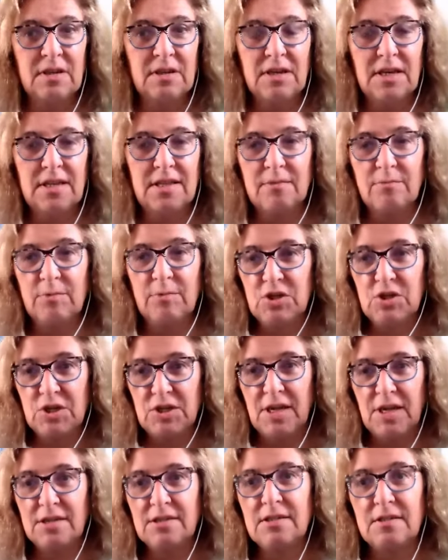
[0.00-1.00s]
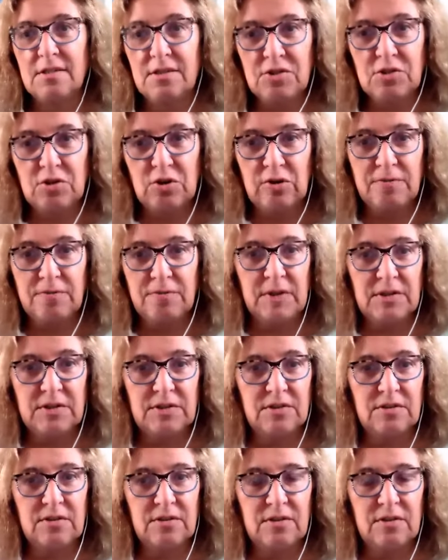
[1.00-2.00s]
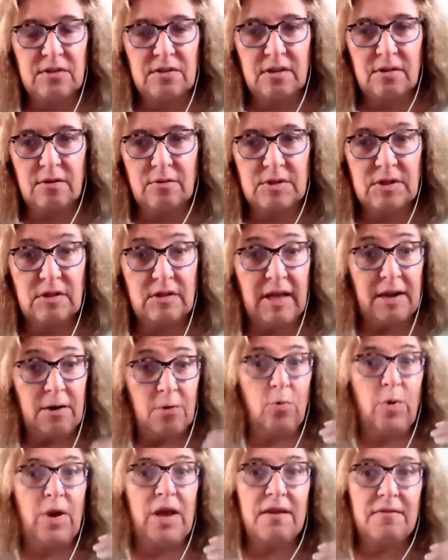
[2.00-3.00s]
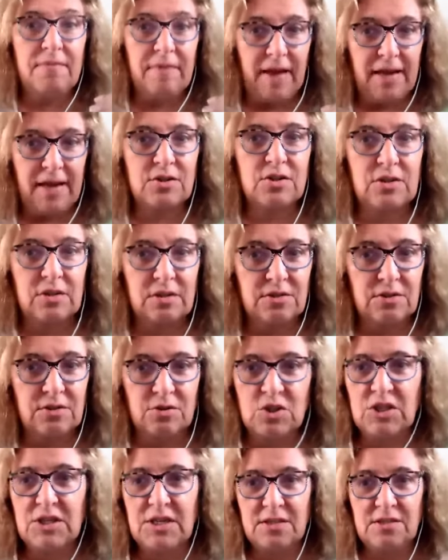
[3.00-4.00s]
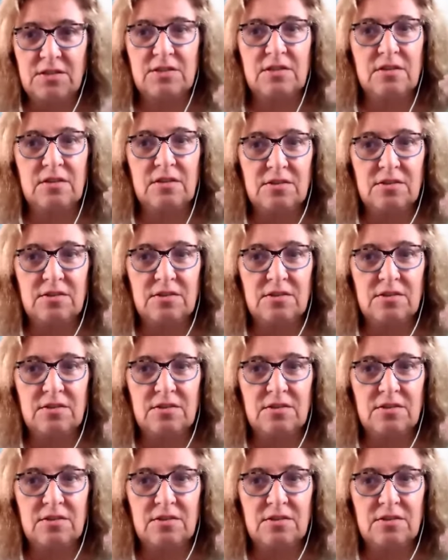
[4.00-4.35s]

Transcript: And then when she got to the surface, there was a lot of wave action. So she gets to the